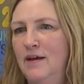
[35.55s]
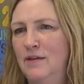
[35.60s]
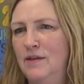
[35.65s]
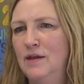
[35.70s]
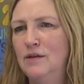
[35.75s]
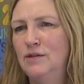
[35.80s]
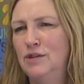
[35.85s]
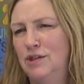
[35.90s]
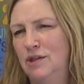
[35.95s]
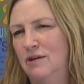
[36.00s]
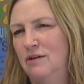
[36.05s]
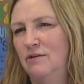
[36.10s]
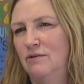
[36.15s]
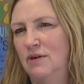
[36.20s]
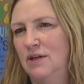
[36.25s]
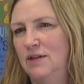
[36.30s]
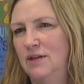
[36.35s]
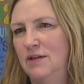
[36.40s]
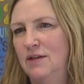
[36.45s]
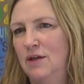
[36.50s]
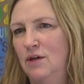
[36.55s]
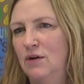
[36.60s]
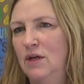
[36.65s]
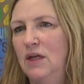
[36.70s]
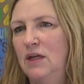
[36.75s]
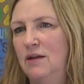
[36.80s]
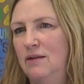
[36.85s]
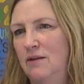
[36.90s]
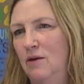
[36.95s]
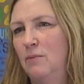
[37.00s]
their children that they're
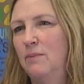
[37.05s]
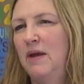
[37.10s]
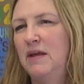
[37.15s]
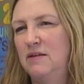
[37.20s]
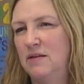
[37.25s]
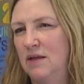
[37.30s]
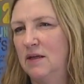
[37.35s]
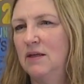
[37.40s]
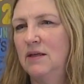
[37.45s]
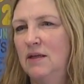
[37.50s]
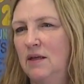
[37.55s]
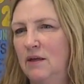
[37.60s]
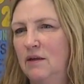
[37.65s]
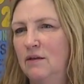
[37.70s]
getting their basic